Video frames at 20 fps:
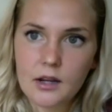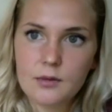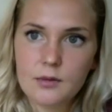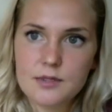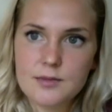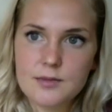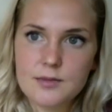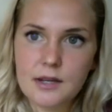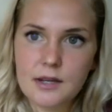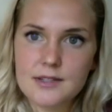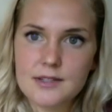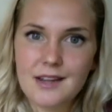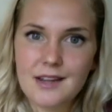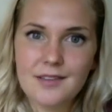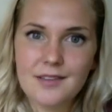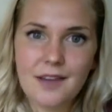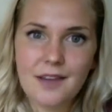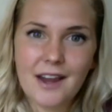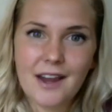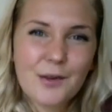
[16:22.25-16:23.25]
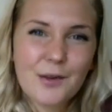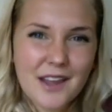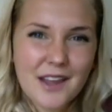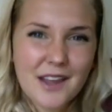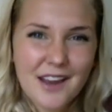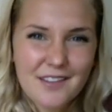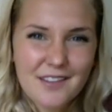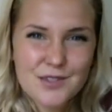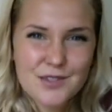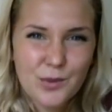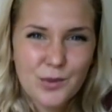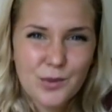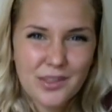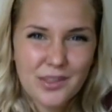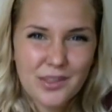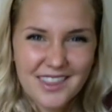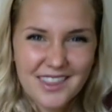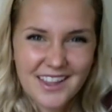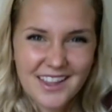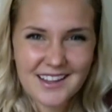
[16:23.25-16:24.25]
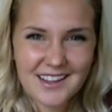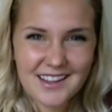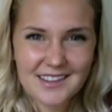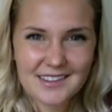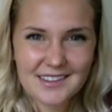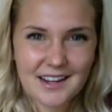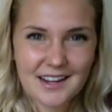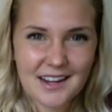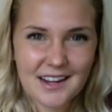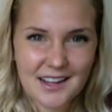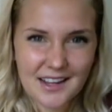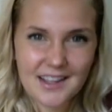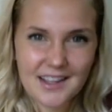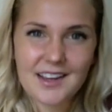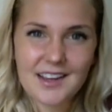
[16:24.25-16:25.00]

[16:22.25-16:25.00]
was because I only have this one thing that I can give.